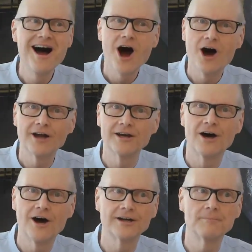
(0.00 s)
on
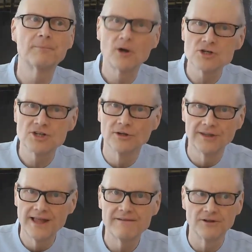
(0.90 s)
a personal
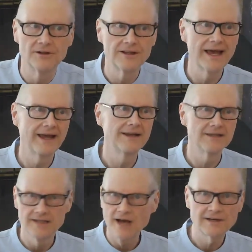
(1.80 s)
level and
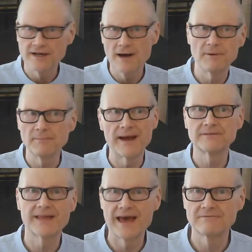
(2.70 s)
yuck it up about
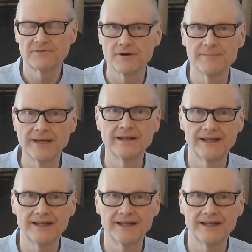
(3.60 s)
that for a minute